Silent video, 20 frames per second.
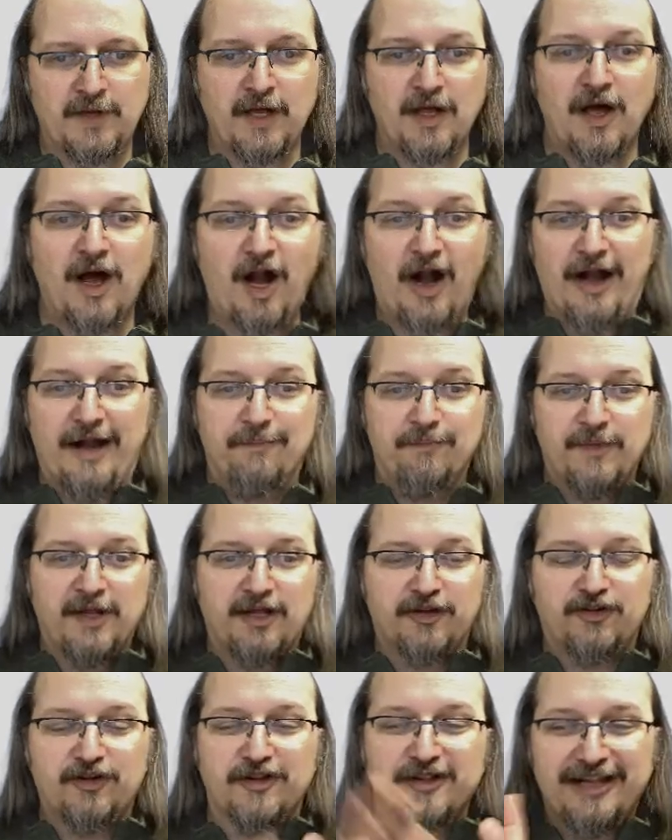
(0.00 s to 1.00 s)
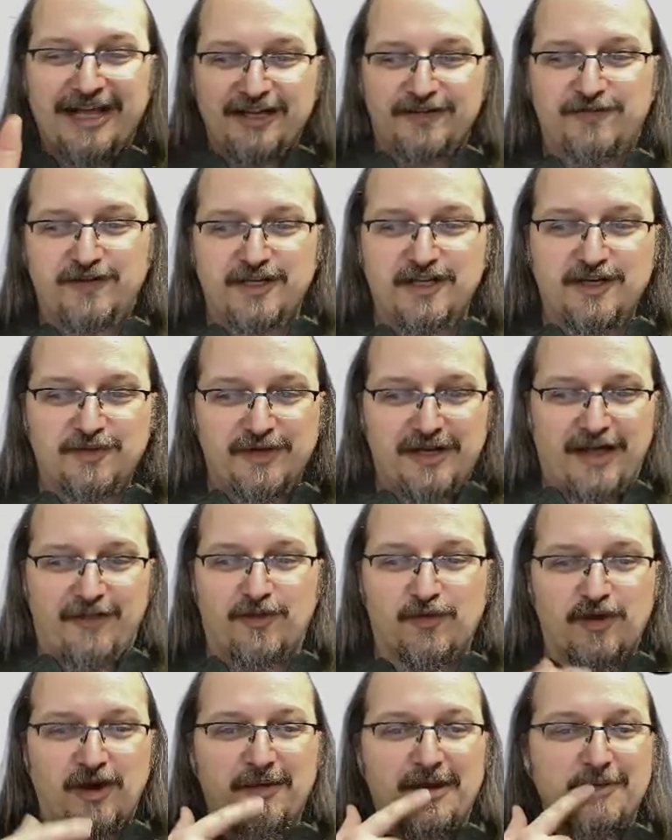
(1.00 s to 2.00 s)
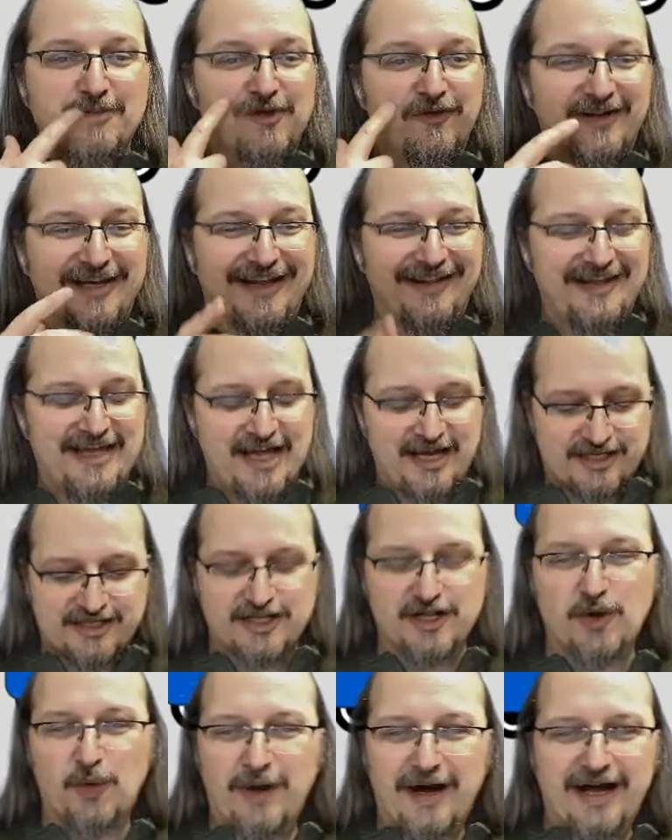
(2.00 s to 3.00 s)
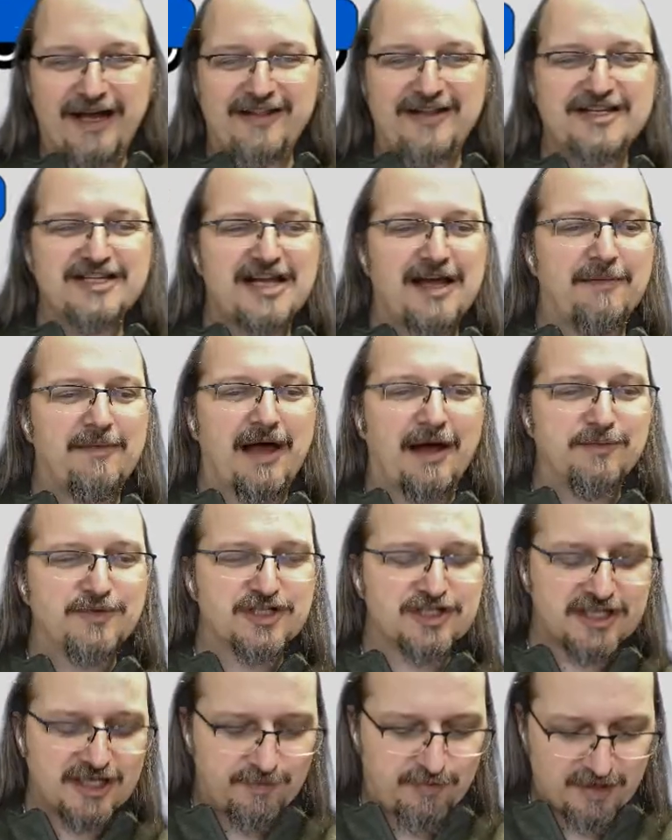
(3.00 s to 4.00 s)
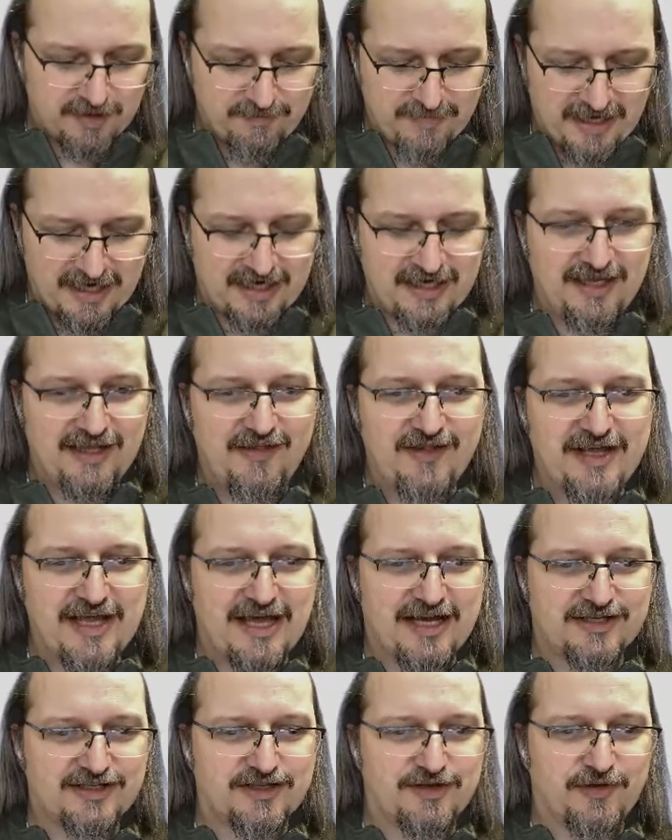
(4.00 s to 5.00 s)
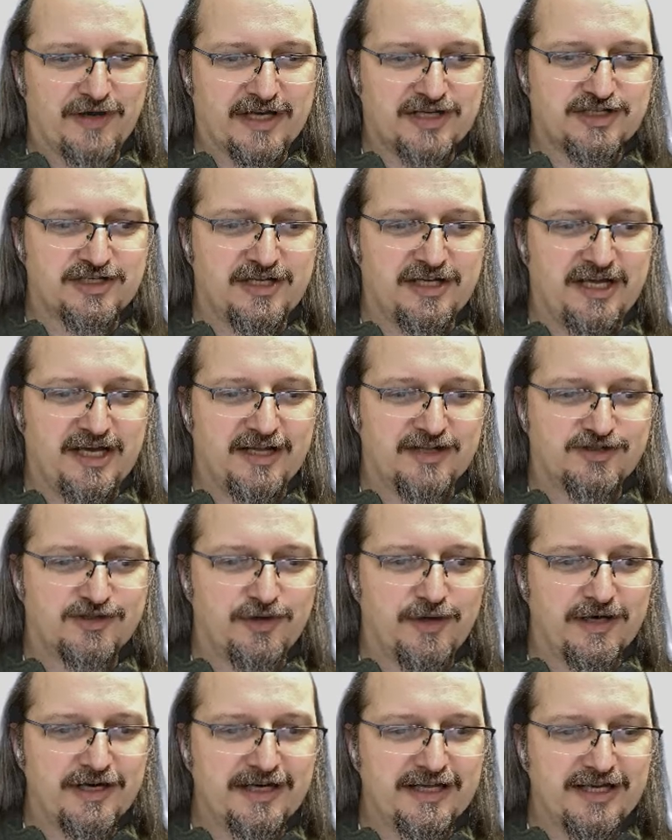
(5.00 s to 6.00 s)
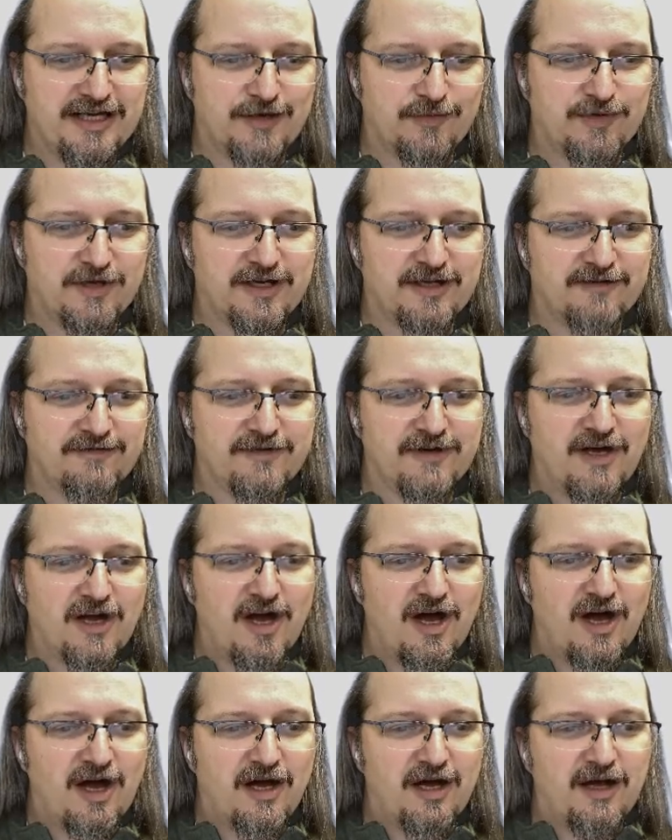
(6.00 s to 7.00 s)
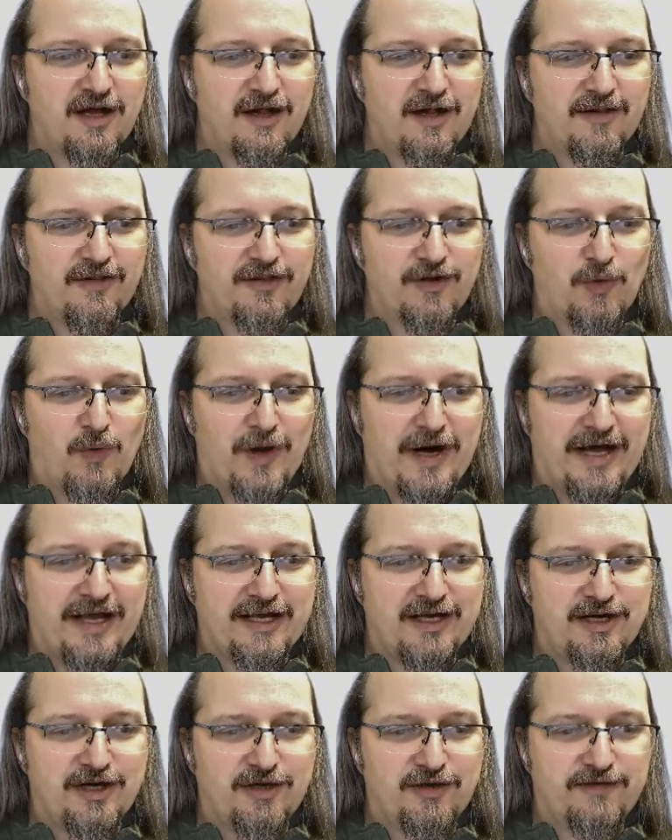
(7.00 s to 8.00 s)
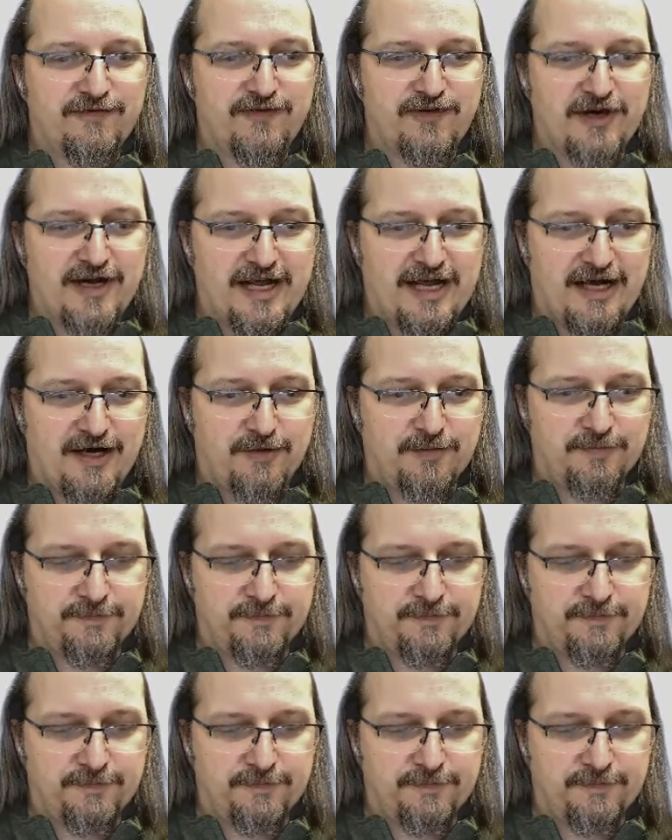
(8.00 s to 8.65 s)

All right, so in the last video we had the robot moving in the X and the Y. This time I'm just going to put him back in the X direction again. So I'm going to get rid of the Y code for now.